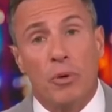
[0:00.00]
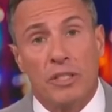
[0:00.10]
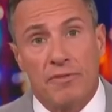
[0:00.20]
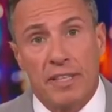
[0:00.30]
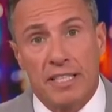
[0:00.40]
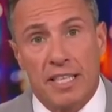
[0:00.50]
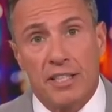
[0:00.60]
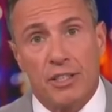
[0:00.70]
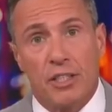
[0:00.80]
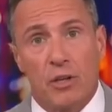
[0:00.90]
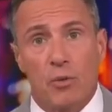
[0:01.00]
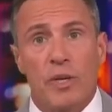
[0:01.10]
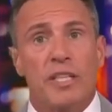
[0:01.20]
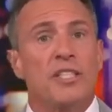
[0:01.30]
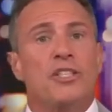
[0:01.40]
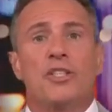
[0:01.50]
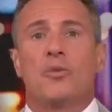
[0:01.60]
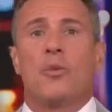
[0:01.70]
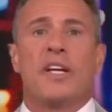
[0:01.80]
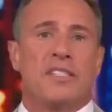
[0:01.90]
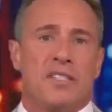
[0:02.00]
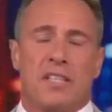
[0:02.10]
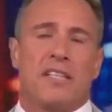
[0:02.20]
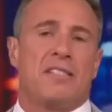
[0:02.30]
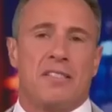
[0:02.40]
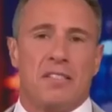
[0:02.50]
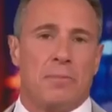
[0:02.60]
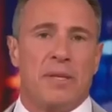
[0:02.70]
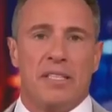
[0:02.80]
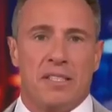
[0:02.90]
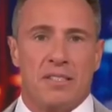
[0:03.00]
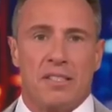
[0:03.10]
of fixation that are really just ways to slice us into pizzas.